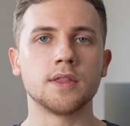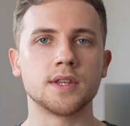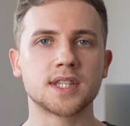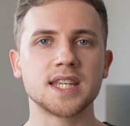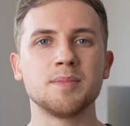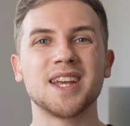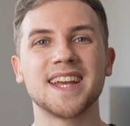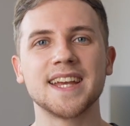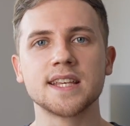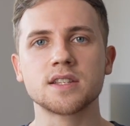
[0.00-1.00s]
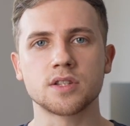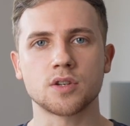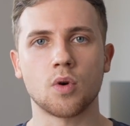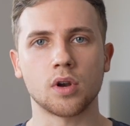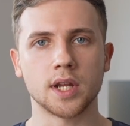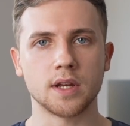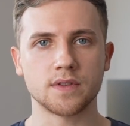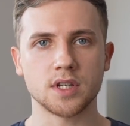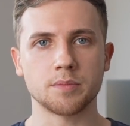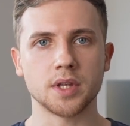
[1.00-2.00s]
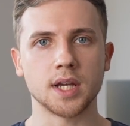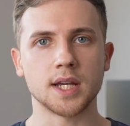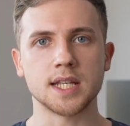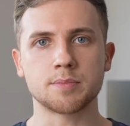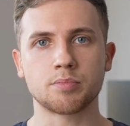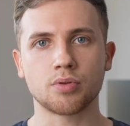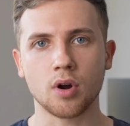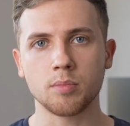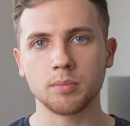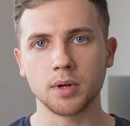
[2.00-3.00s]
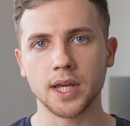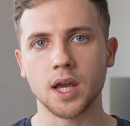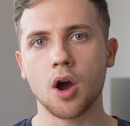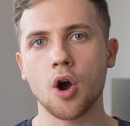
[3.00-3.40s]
The seeming isness quality of something is probably